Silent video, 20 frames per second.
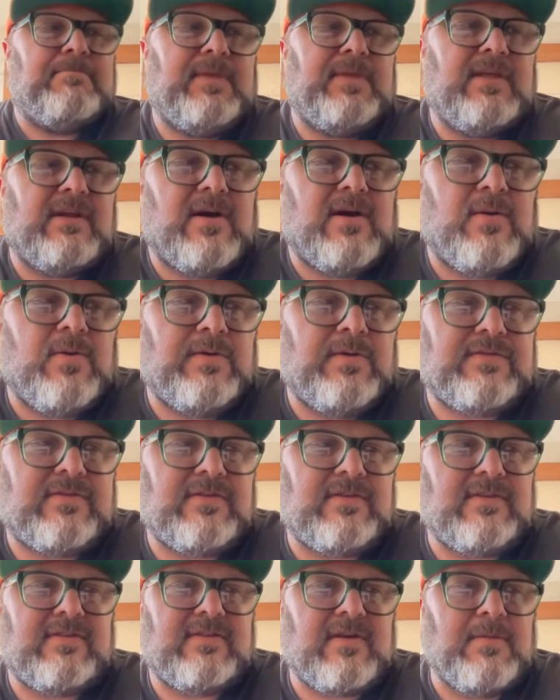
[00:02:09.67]
You know, with
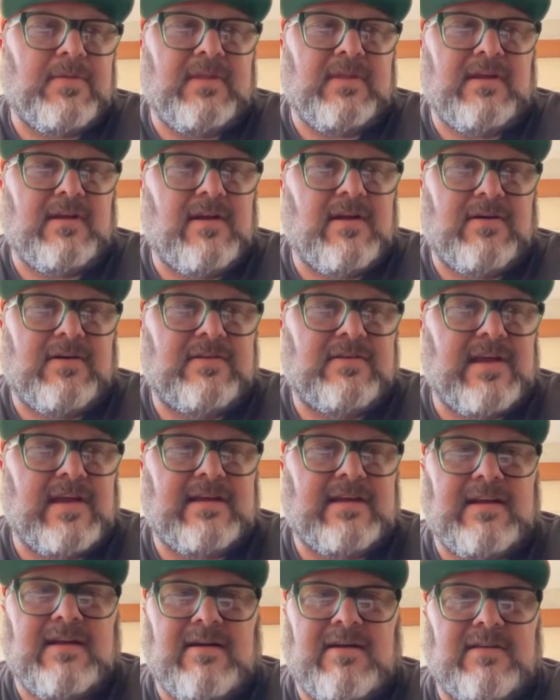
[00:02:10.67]
some of the our
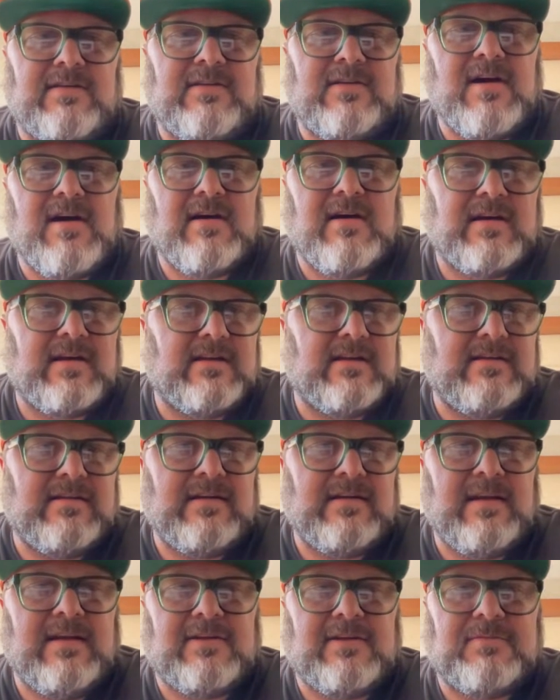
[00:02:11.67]
secondary is young and
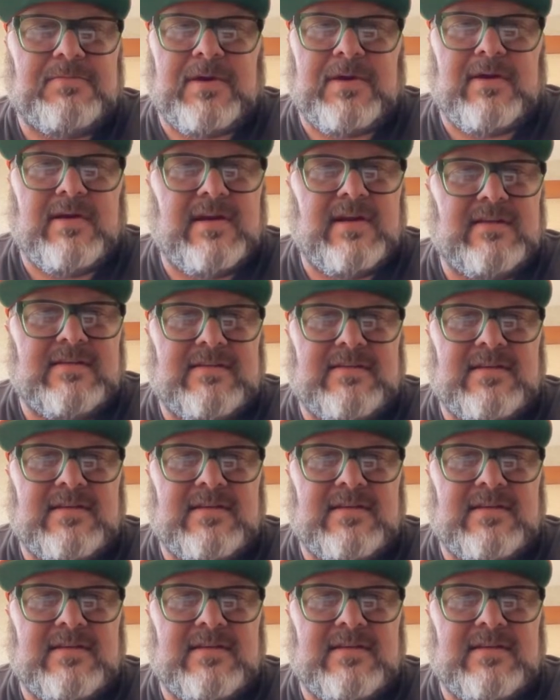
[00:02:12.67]
inexperienced,